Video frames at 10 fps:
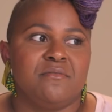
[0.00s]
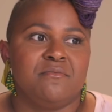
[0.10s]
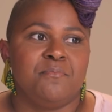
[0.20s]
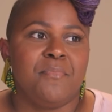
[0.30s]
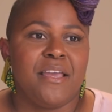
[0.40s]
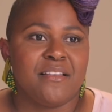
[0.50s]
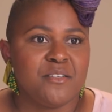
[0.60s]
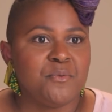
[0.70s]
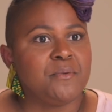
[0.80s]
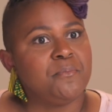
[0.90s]

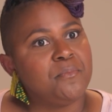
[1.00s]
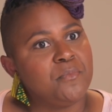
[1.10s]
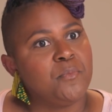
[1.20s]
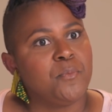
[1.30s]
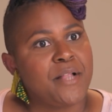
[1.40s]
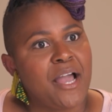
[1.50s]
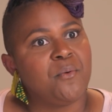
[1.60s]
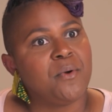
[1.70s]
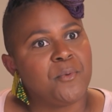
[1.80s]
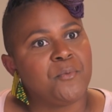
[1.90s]
Mainly with
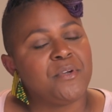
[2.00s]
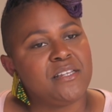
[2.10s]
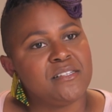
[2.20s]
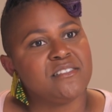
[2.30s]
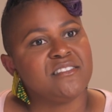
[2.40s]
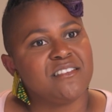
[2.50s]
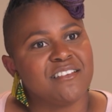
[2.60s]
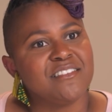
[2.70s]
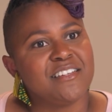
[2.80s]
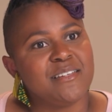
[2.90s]
black women, we need to
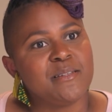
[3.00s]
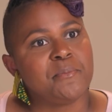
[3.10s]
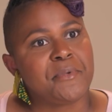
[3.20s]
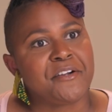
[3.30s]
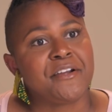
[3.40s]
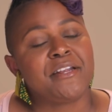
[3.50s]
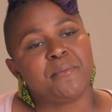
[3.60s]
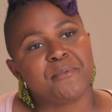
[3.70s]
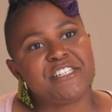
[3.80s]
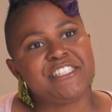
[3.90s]
start looking in the mirror and
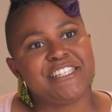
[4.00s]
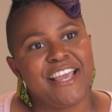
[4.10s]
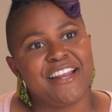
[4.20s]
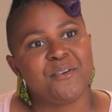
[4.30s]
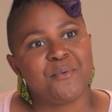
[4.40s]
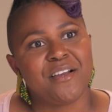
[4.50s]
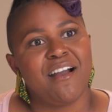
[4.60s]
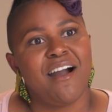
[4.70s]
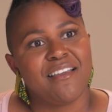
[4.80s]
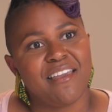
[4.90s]
appreciating what
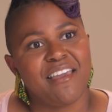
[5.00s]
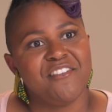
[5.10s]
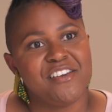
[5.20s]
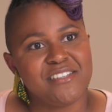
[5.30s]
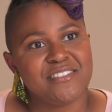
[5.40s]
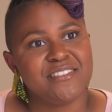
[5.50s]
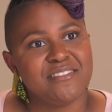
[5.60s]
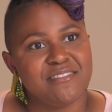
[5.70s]
God gave us